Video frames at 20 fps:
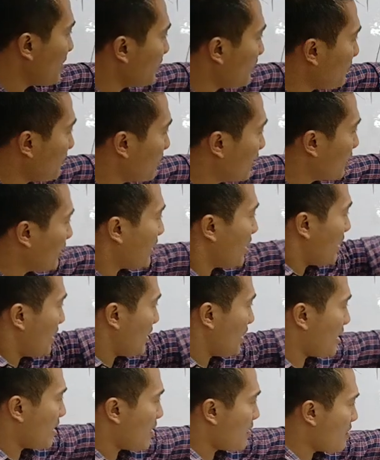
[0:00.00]
medieval,
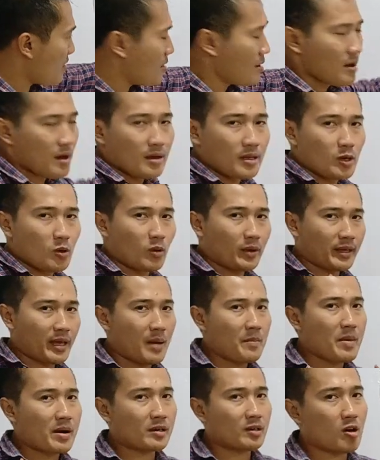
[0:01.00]
here you will
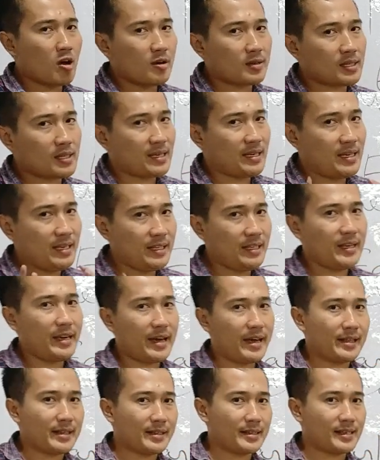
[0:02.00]
come across the
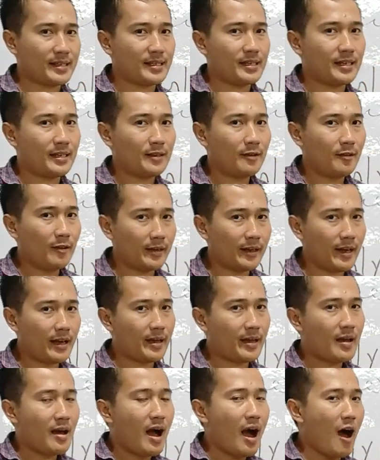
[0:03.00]
Indians.
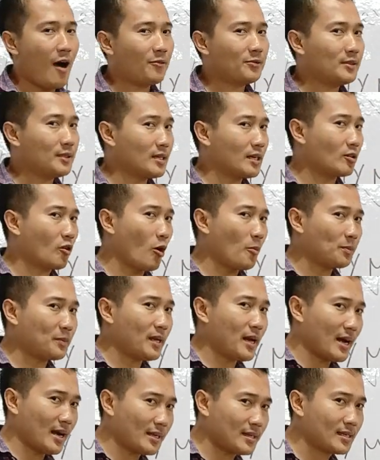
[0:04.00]
Okay, after the
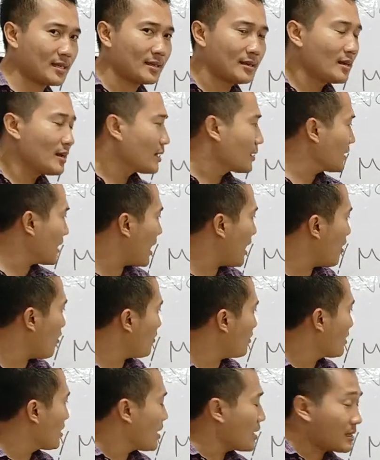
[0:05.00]
Cholas,
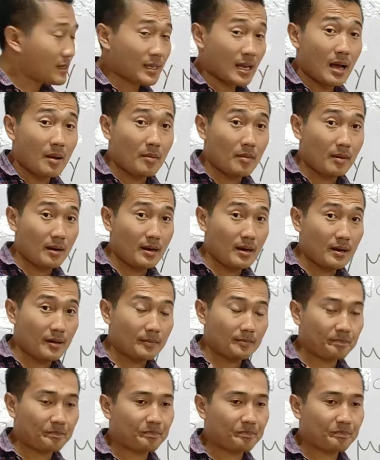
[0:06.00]
now some